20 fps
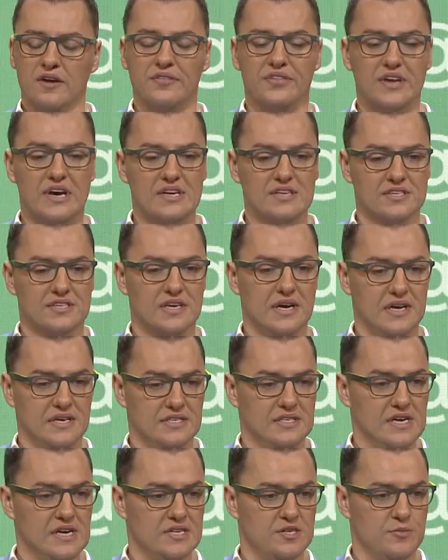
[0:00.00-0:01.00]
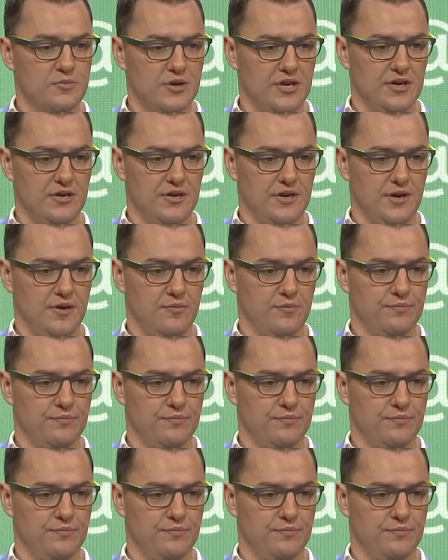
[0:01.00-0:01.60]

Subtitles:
That's accessibility.